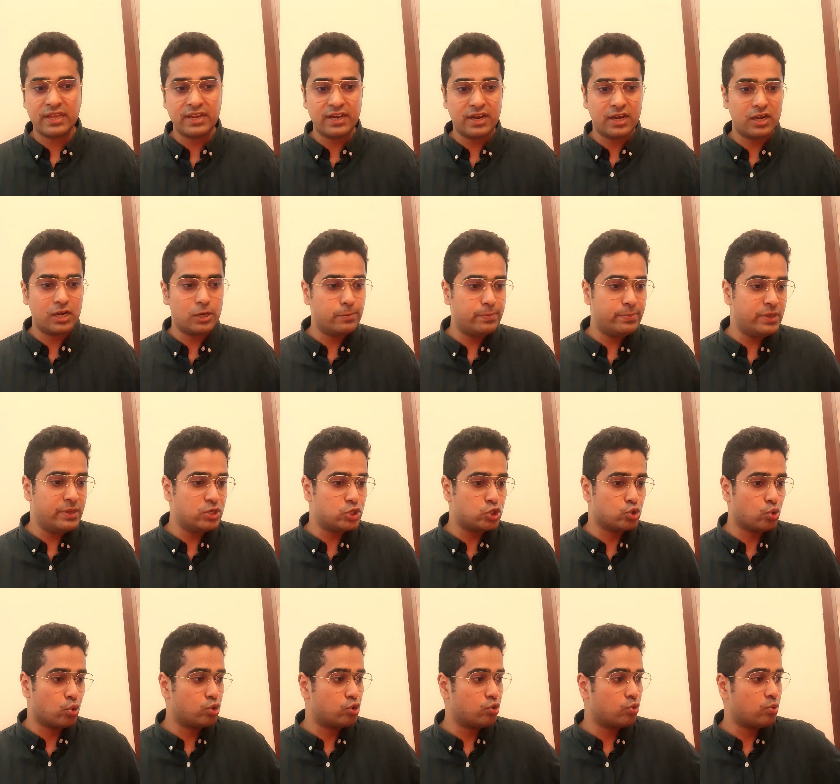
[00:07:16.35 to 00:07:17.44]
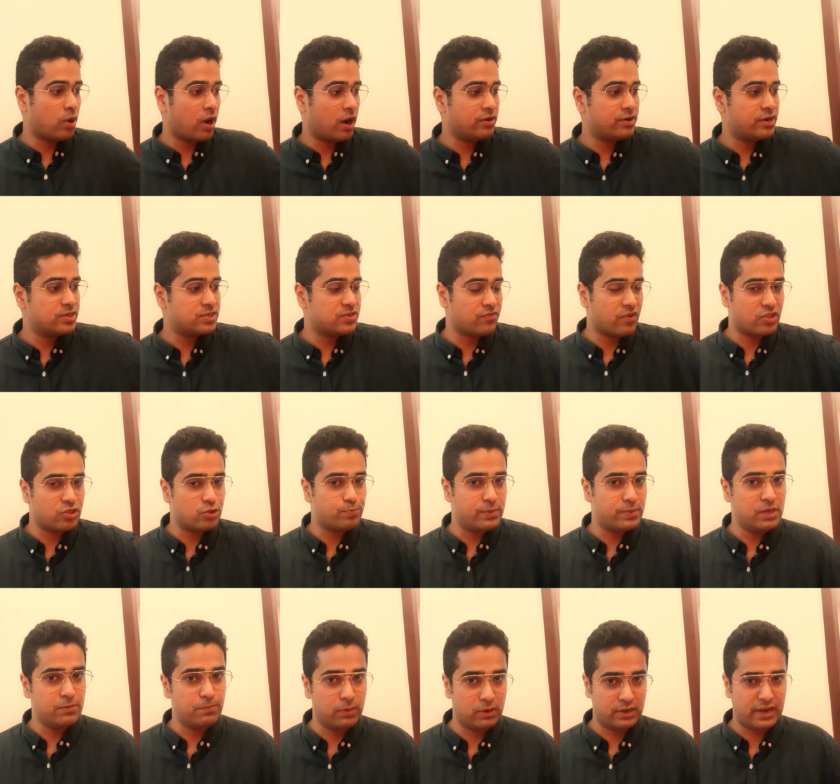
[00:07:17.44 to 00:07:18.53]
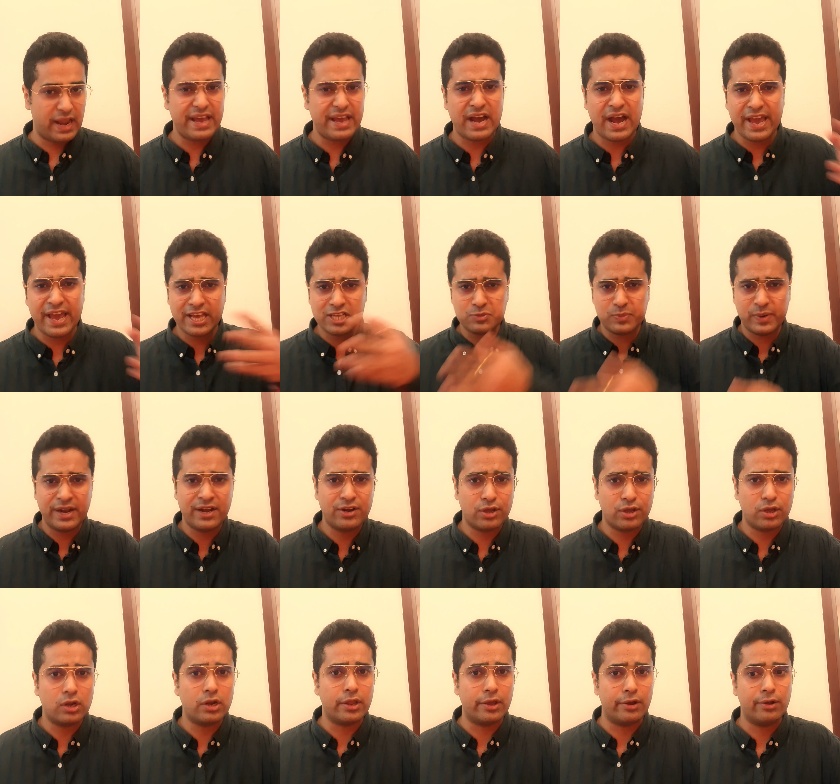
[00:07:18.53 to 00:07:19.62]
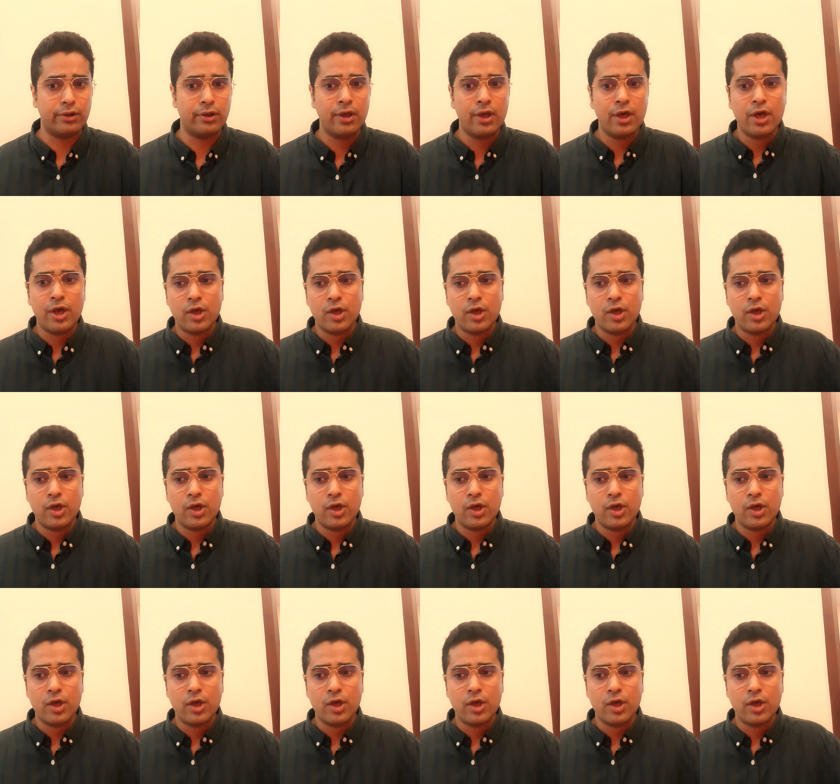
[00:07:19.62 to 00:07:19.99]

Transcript: then it will be shown to hundreds of other people, like I explained earlier.